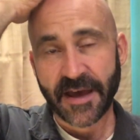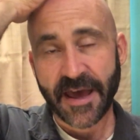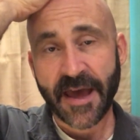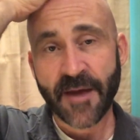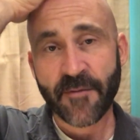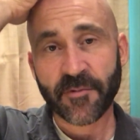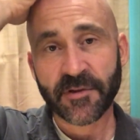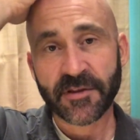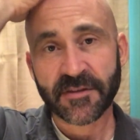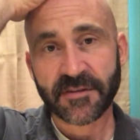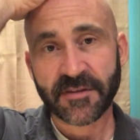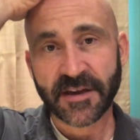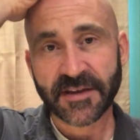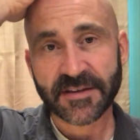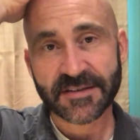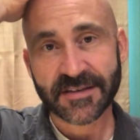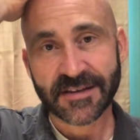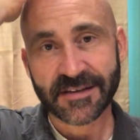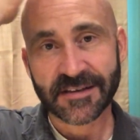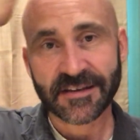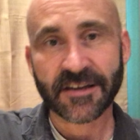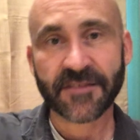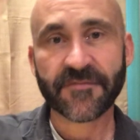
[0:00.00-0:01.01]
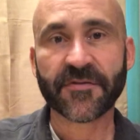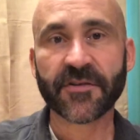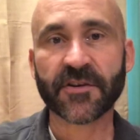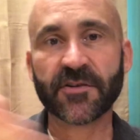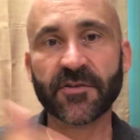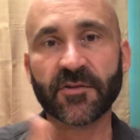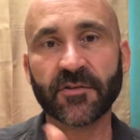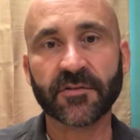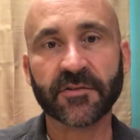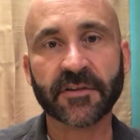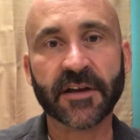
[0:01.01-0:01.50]
And when things get
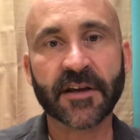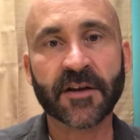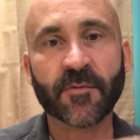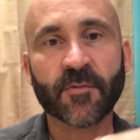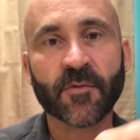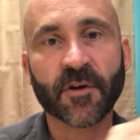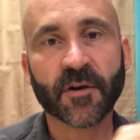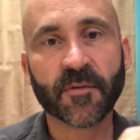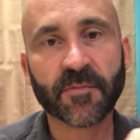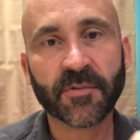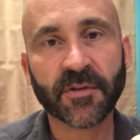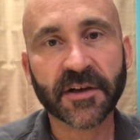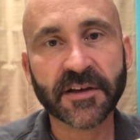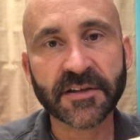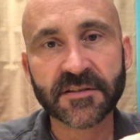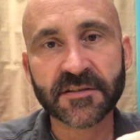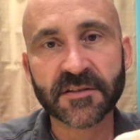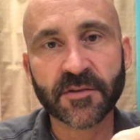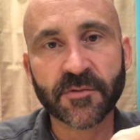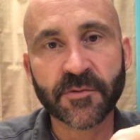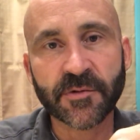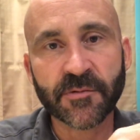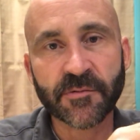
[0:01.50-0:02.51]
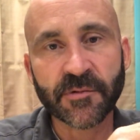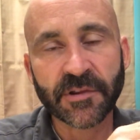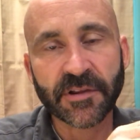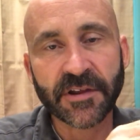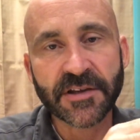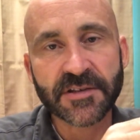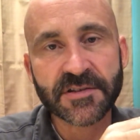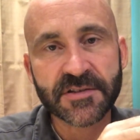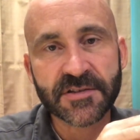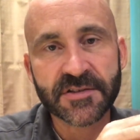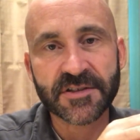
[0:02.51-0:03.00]
difficult in a workplace or when
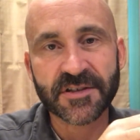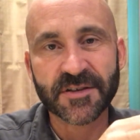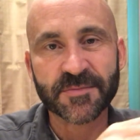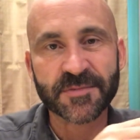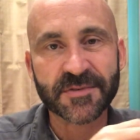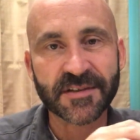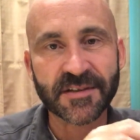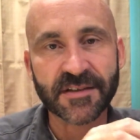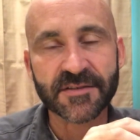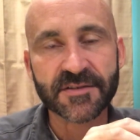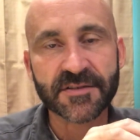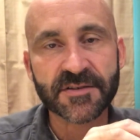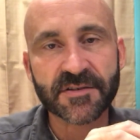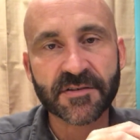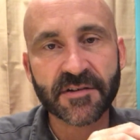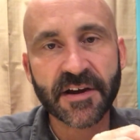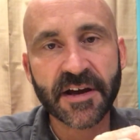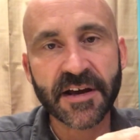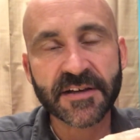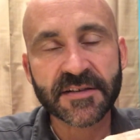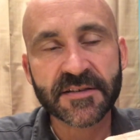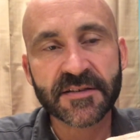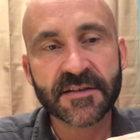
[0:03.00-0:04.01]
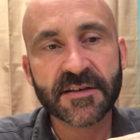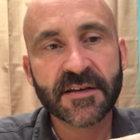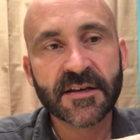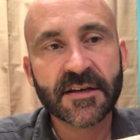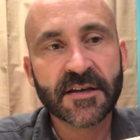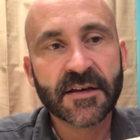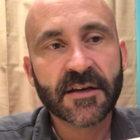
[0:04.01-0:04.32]
relationships get stressed,